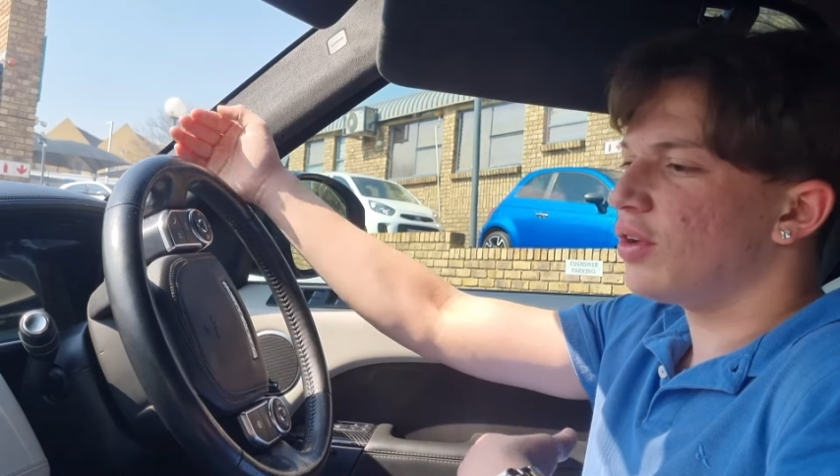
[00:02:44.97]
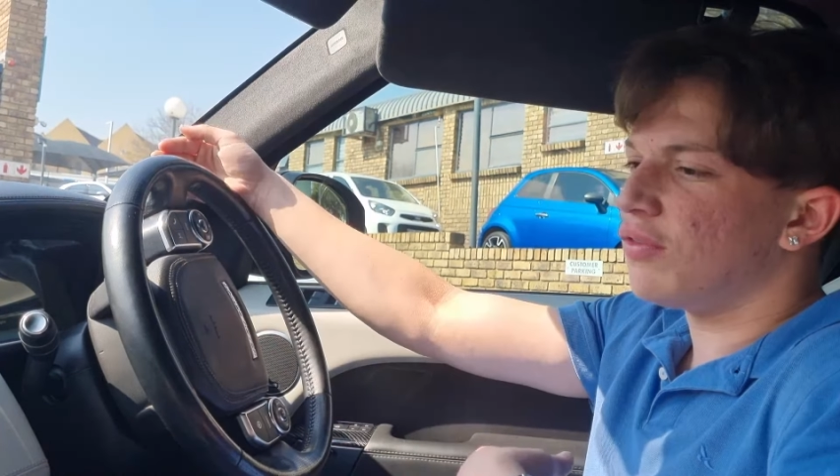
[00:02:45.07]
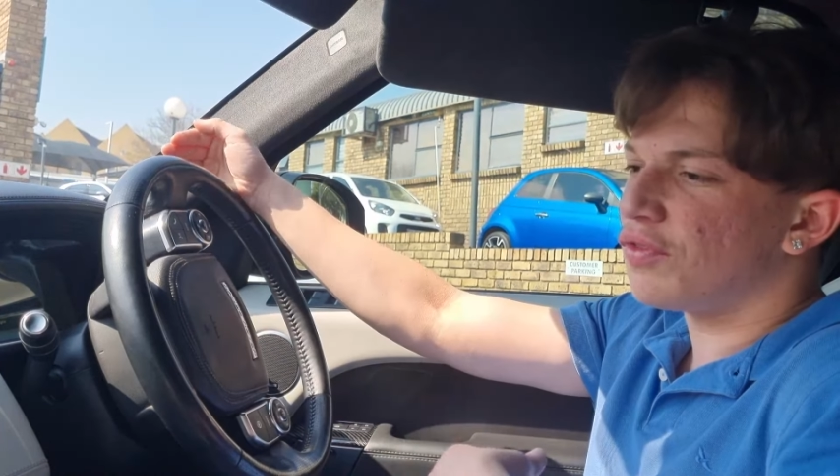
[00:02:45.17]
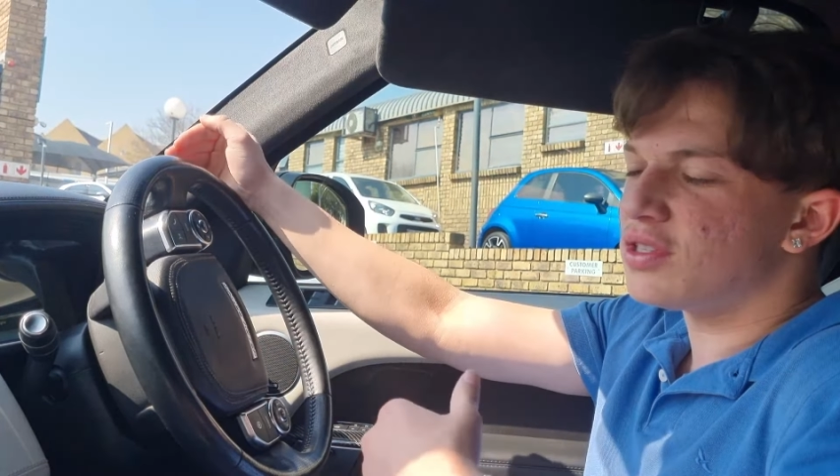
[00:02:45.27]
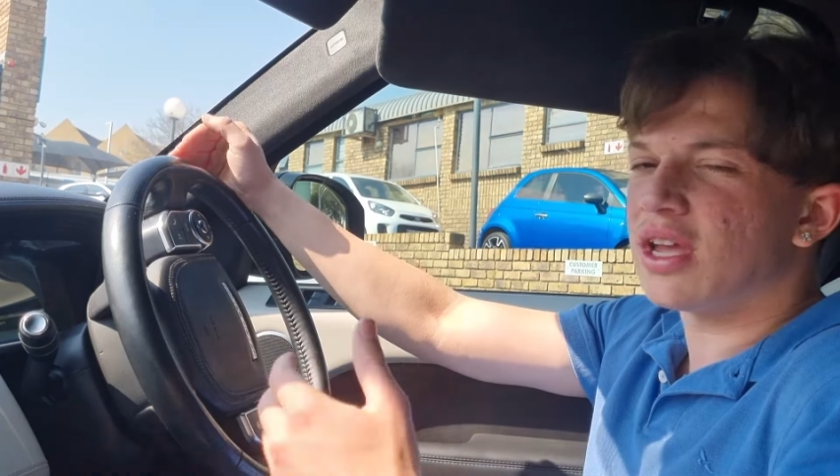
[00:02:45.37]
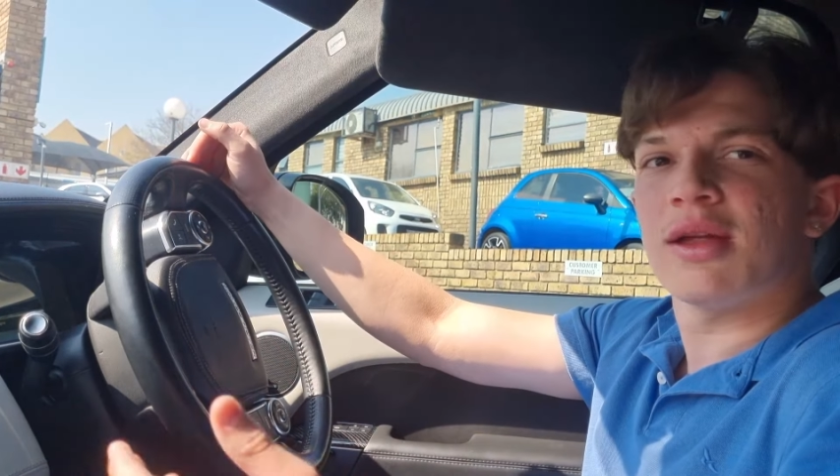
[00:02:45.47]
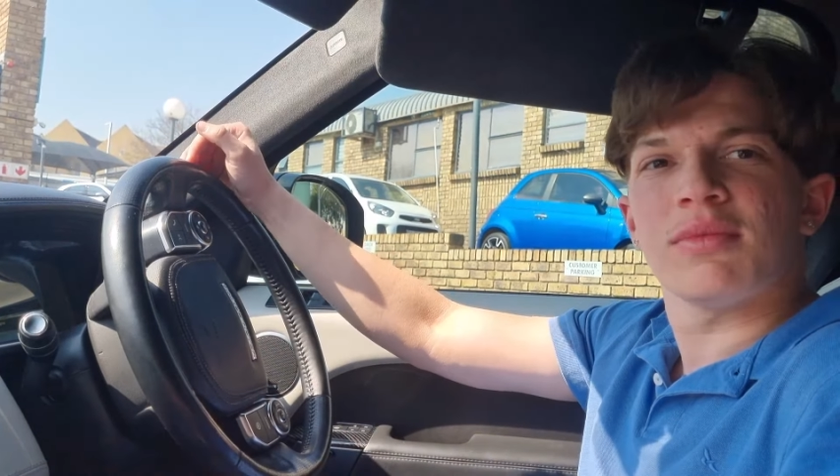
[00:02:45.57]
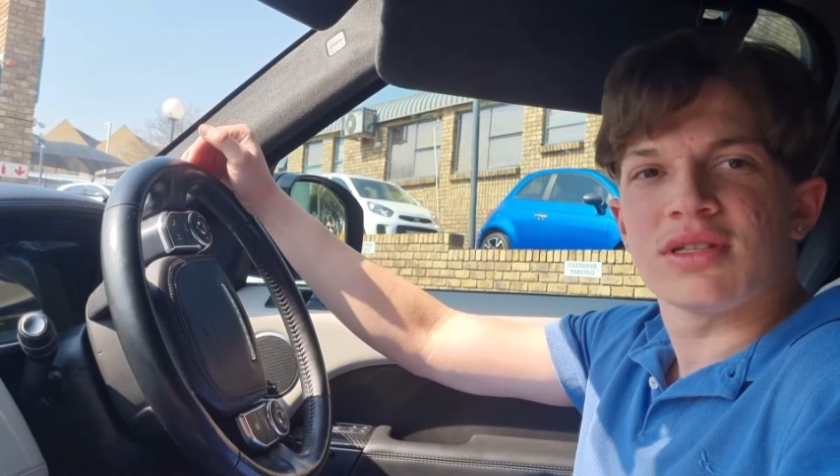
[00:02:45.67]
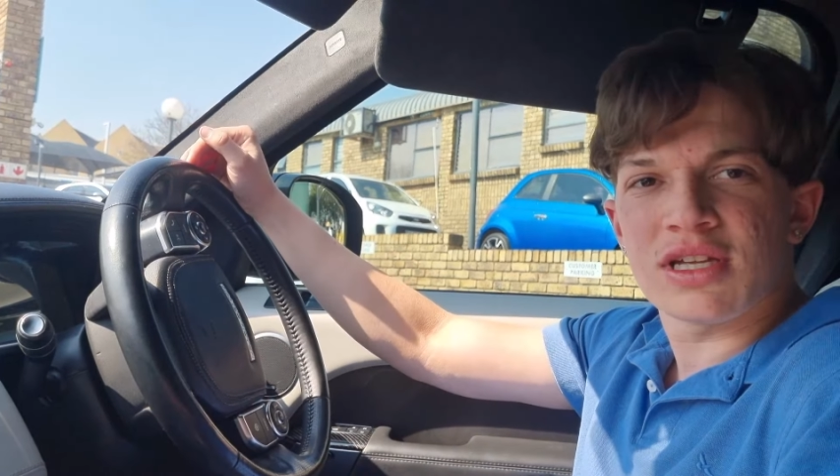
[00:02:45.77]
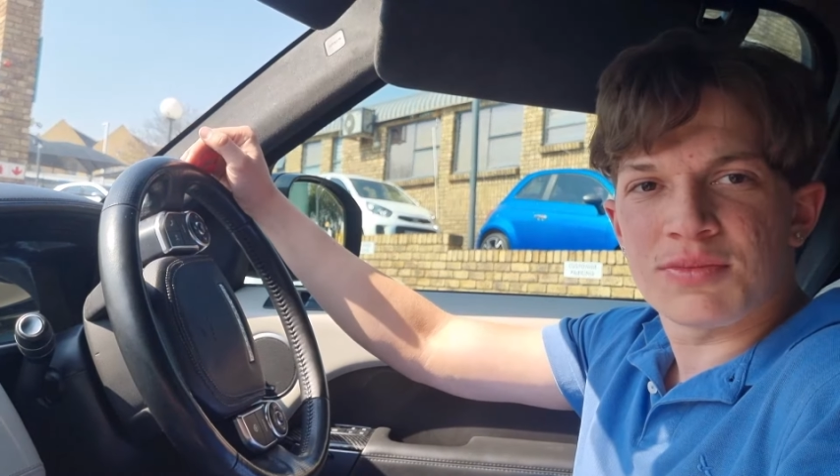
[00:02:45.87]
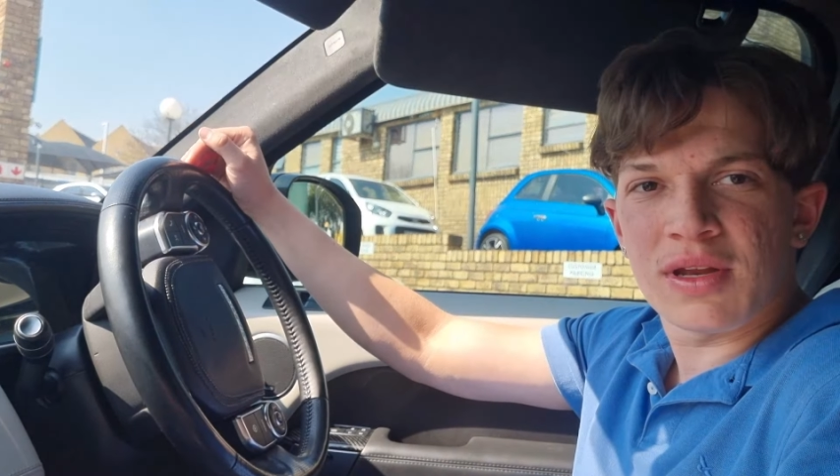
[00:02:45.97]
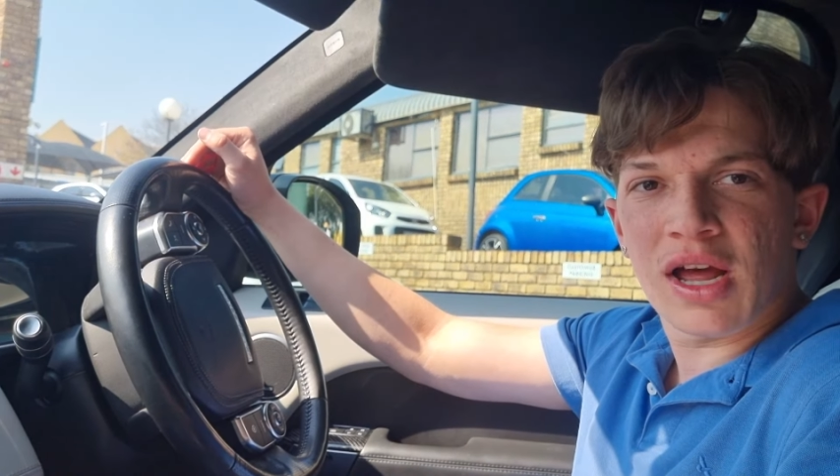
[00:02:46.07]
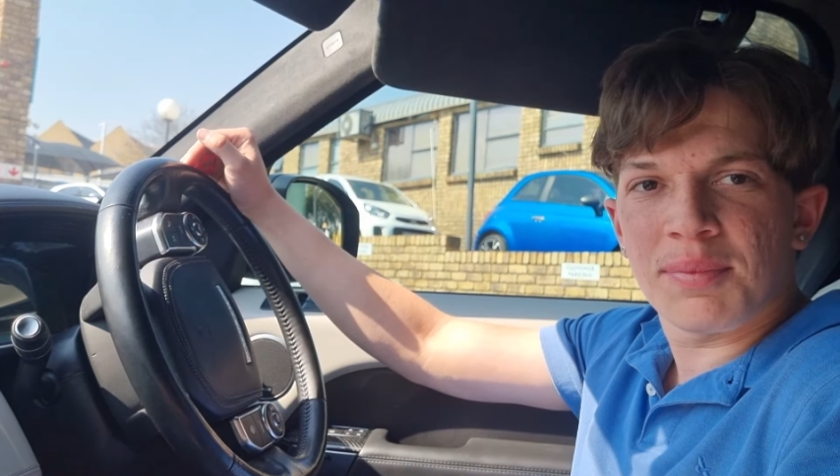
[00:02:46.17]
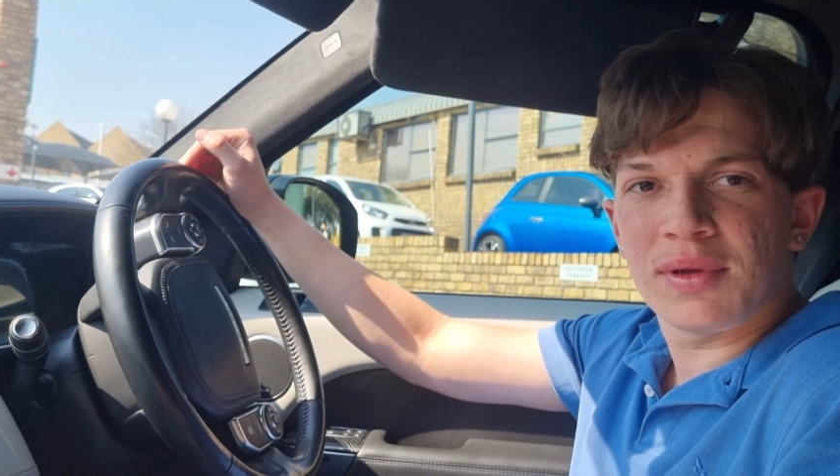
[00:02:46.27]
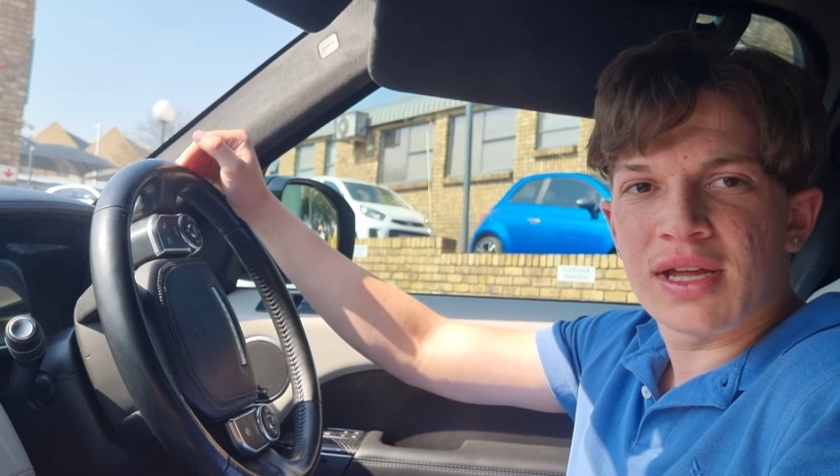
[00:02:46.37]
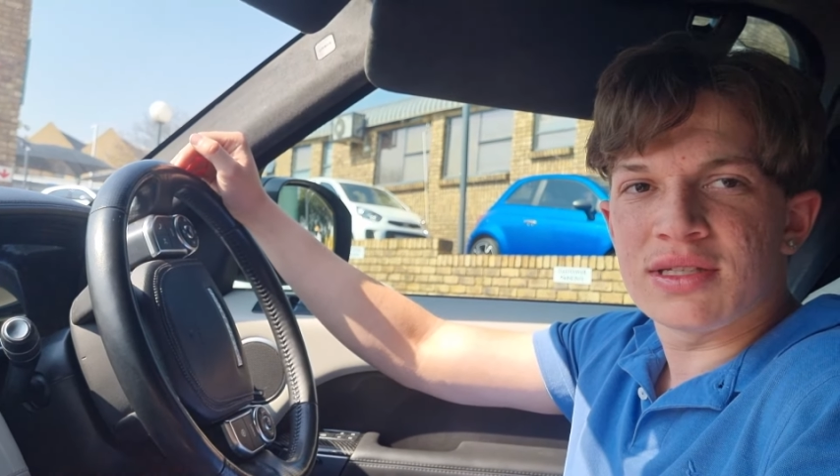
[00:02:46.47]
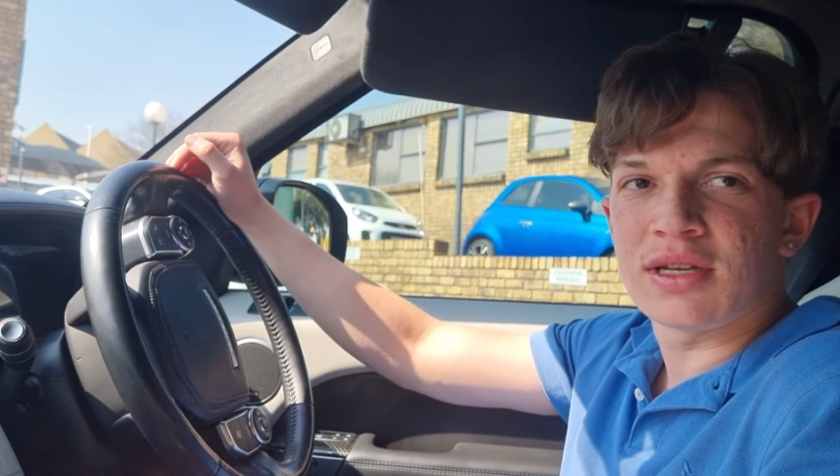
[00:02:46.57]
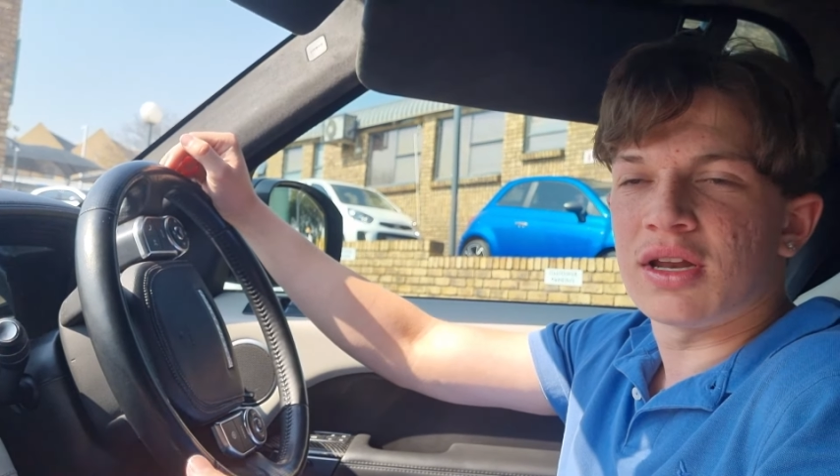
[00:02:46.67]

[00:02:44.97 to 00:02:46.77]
infotainment has been updated